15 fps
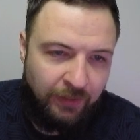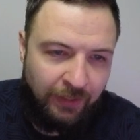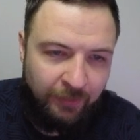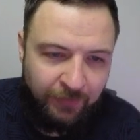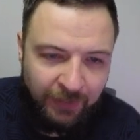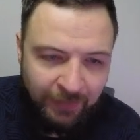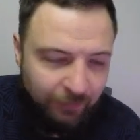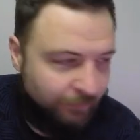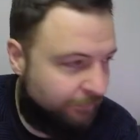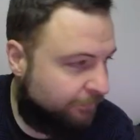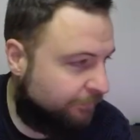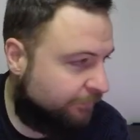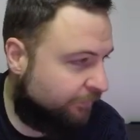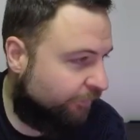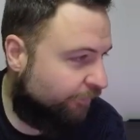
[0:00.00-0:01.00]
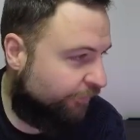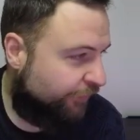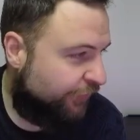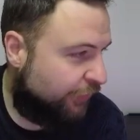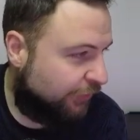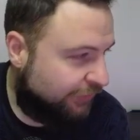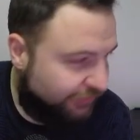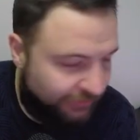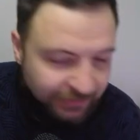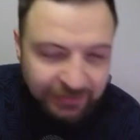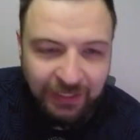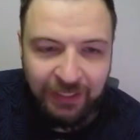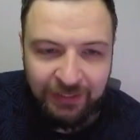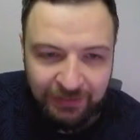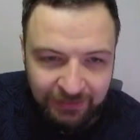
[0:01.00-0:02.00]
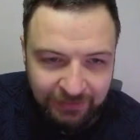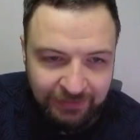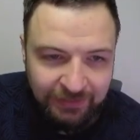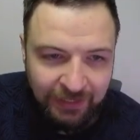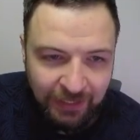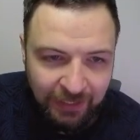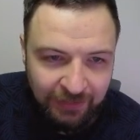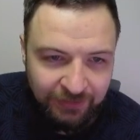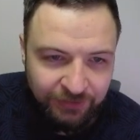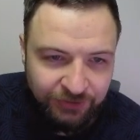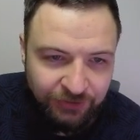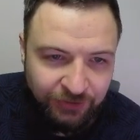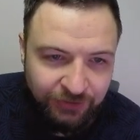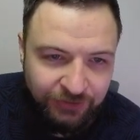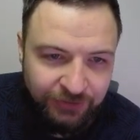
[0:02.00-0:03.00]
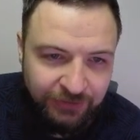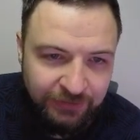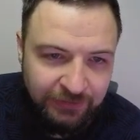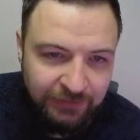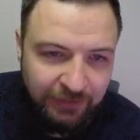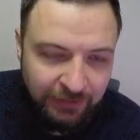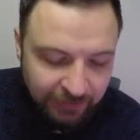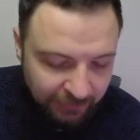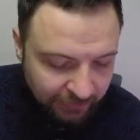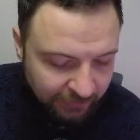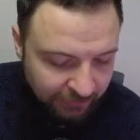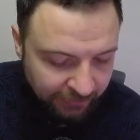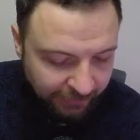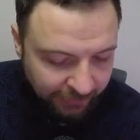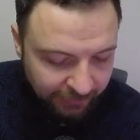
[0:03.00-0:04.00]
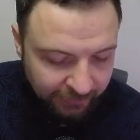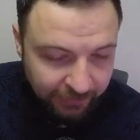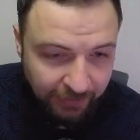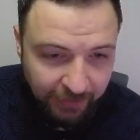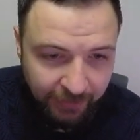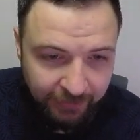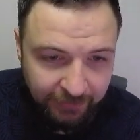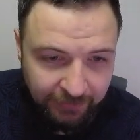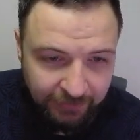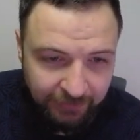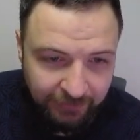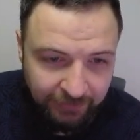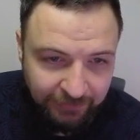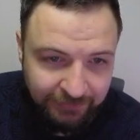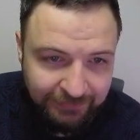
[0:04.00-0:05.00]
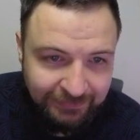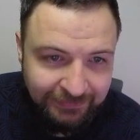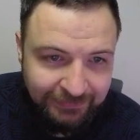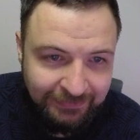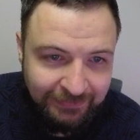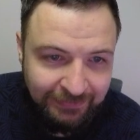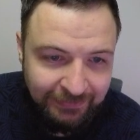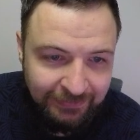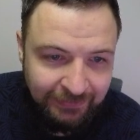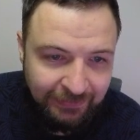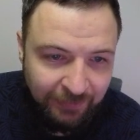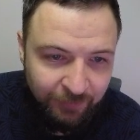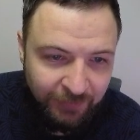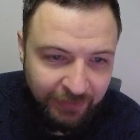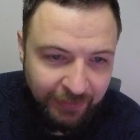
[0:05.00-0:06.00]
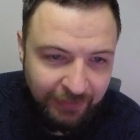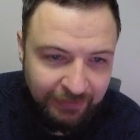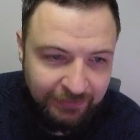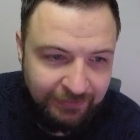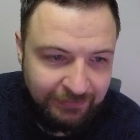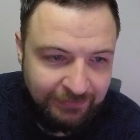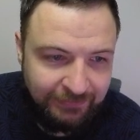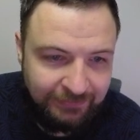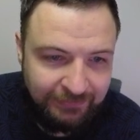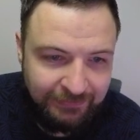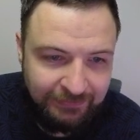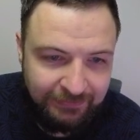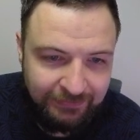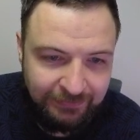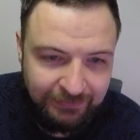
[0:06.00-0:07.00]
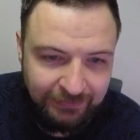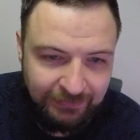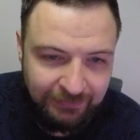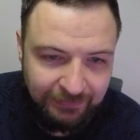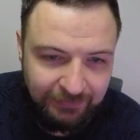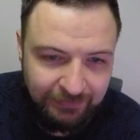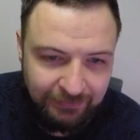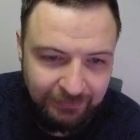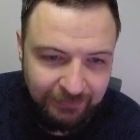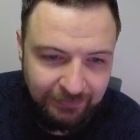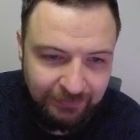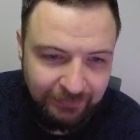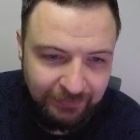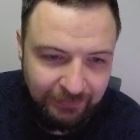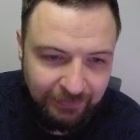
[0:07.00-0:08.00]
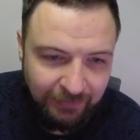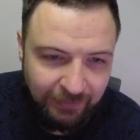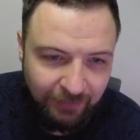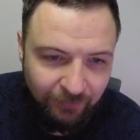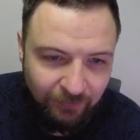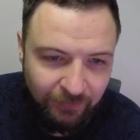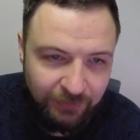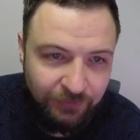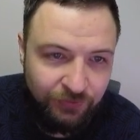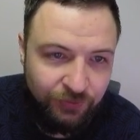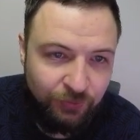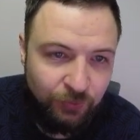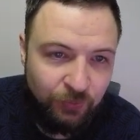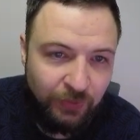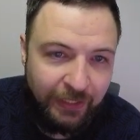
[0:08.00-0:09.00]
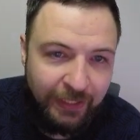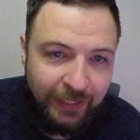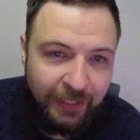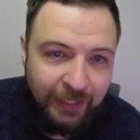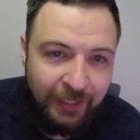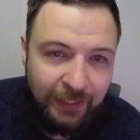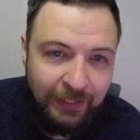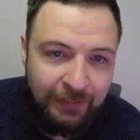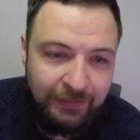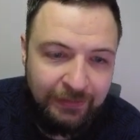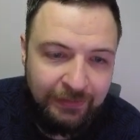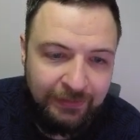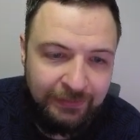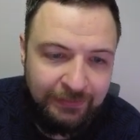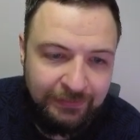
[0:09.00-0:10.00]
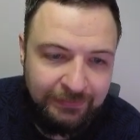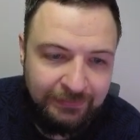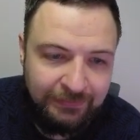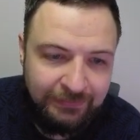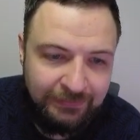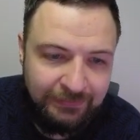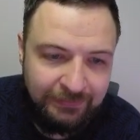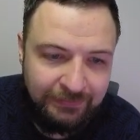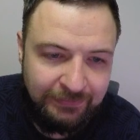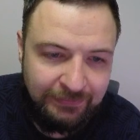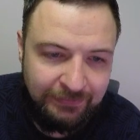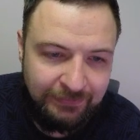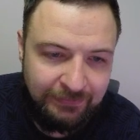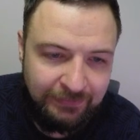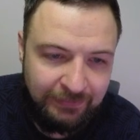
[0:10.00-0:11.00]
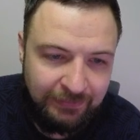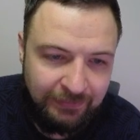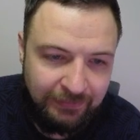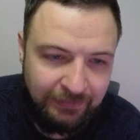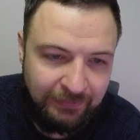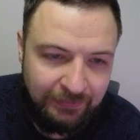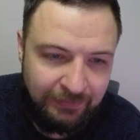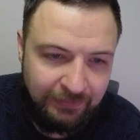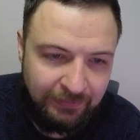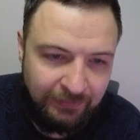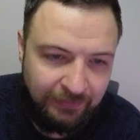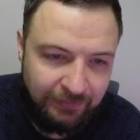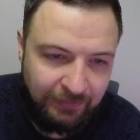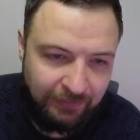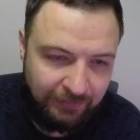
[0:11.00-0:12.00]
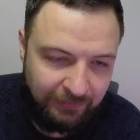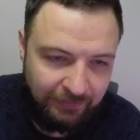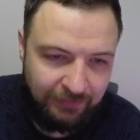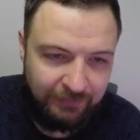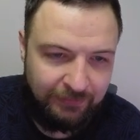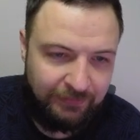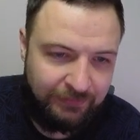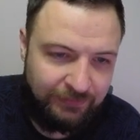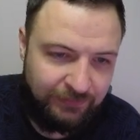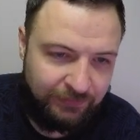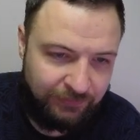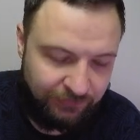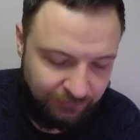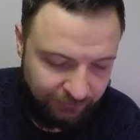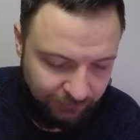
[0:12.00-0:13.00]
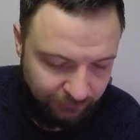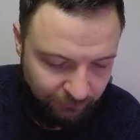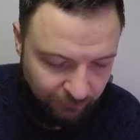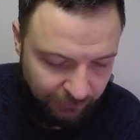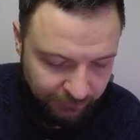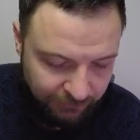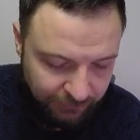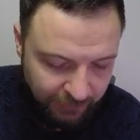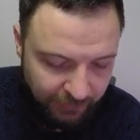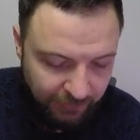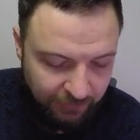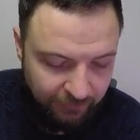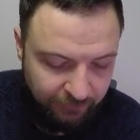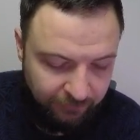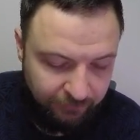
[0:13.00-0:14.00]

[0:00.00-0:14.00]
I'm up $1,300, $1,389. Let's see. Let me add this. I want to add this. This is Wednesday,